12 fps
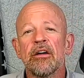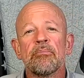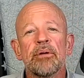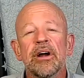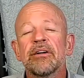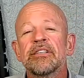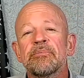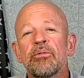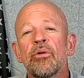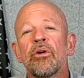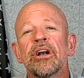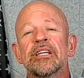Peer
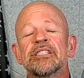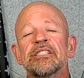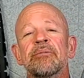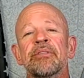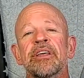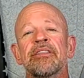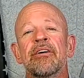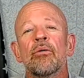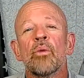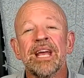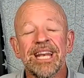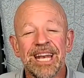support is something that
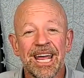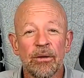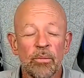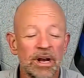we need.